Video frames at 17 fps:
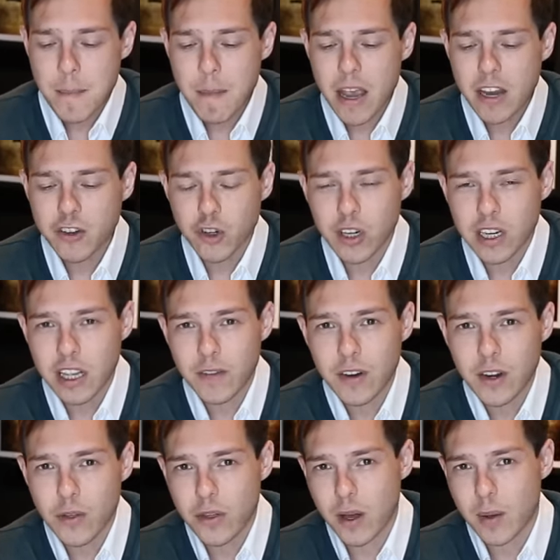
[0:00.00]
make sure to
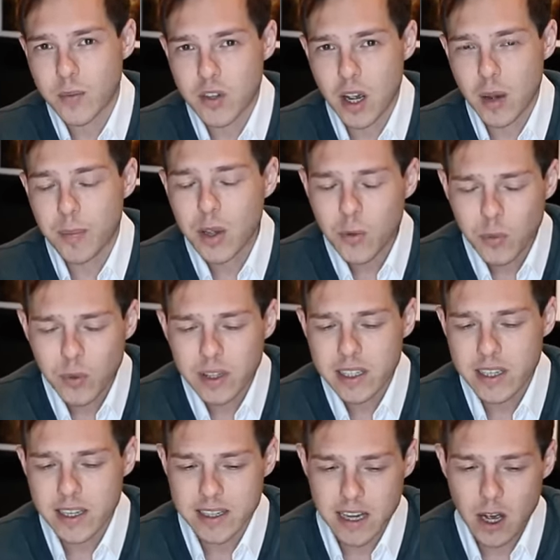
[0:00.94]
give it a thumbs up. It
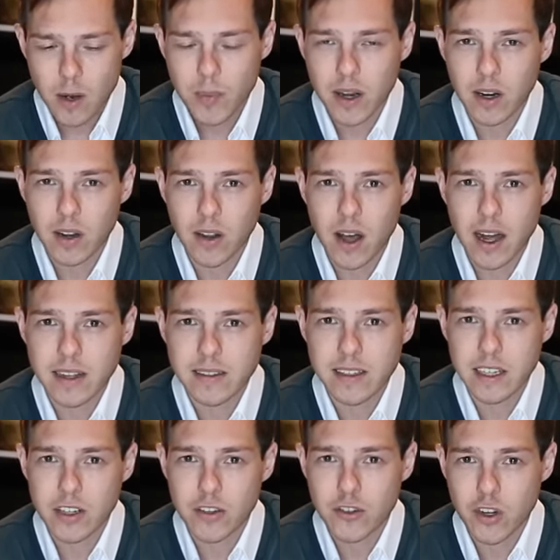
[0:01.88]
really does help out a
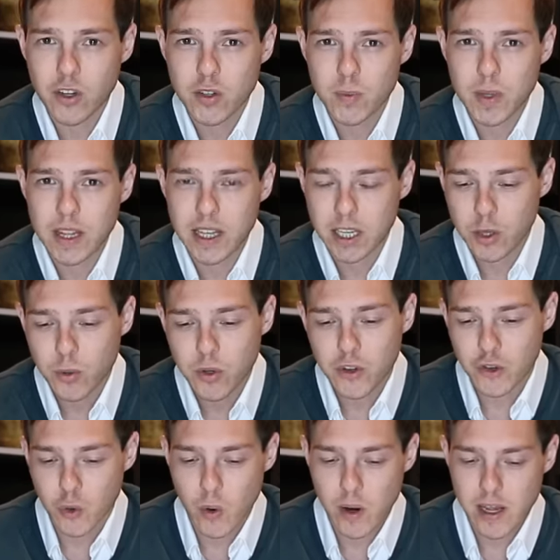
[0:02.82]
lot, and it shows me that you
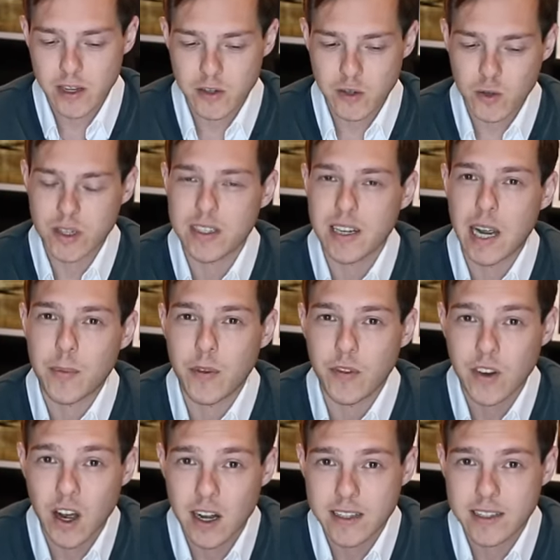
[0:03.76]
enjoy a certain type
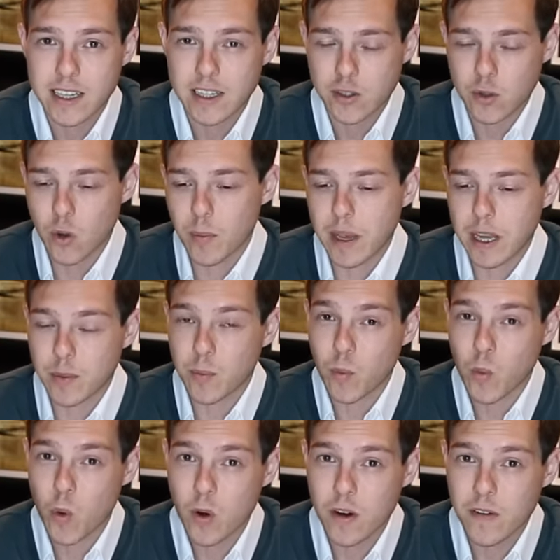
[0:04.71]
of content, so I'll make
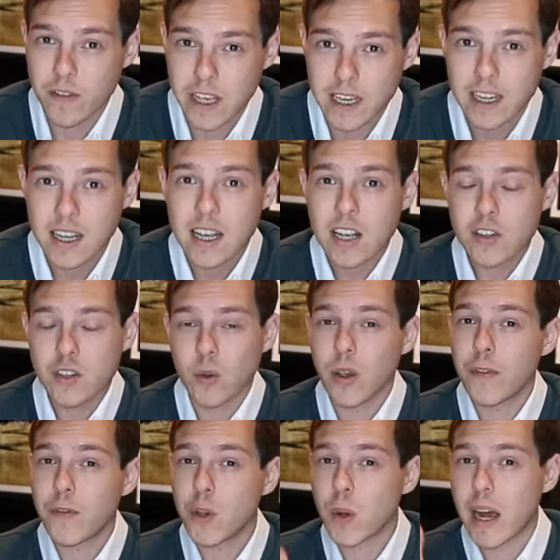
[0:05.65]
more of it. So
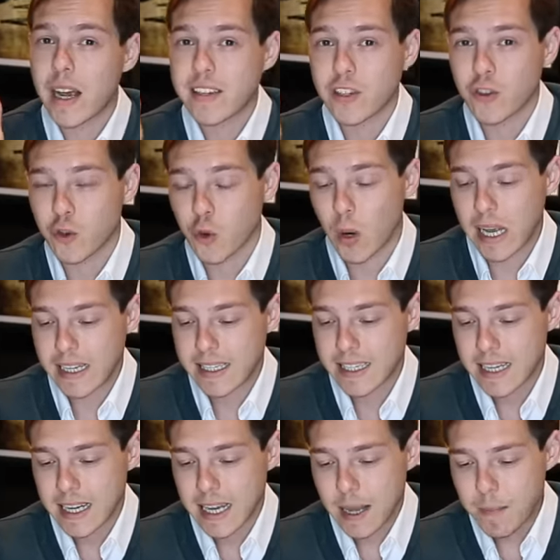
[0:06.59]
if you guys enjoy
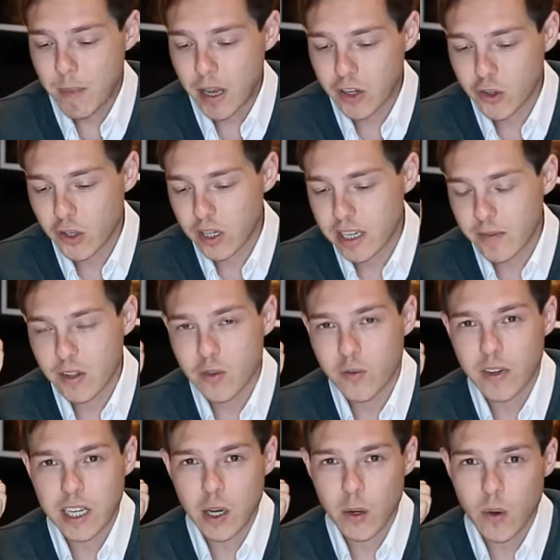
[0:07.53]
it, make sure to give this
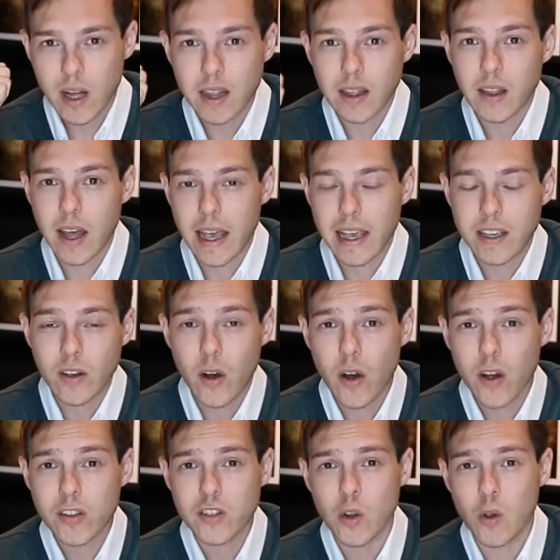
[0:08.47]
video a like.
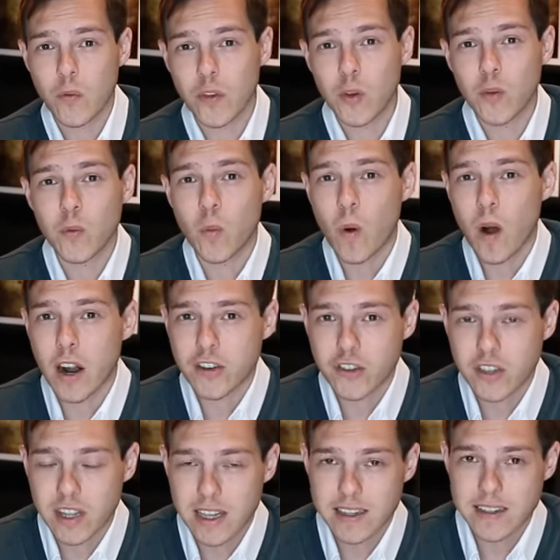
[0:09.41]
Also, if you've
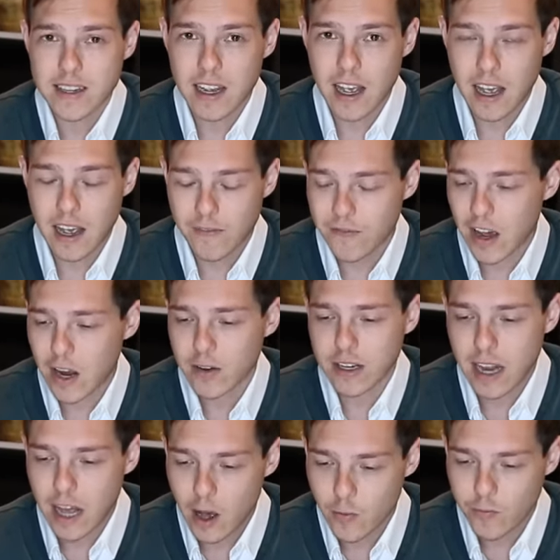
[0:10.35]
watched this, found
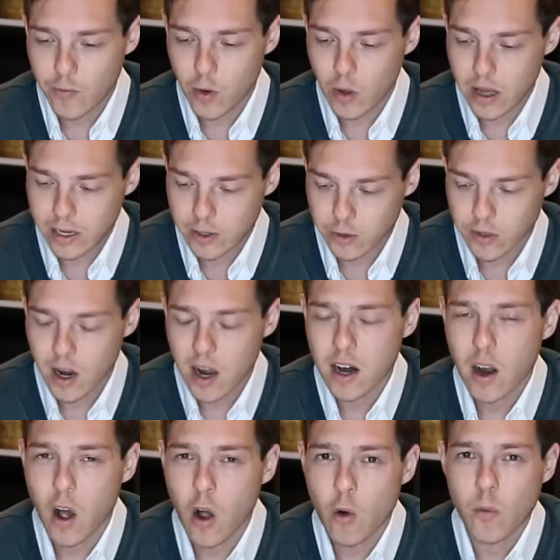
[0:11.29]
it helpful, and you're
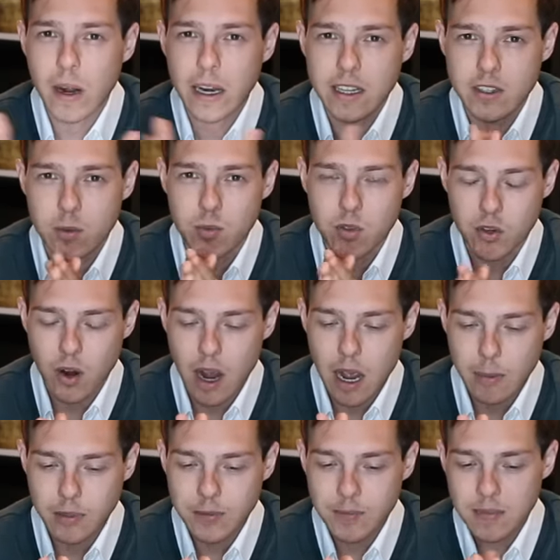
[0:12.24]
not already
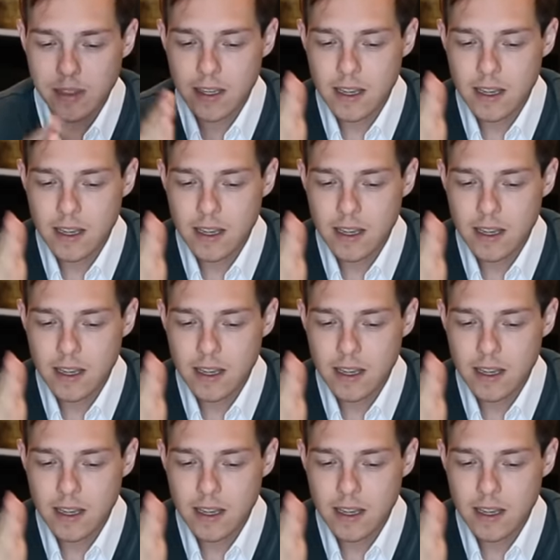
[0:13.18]
subscribed,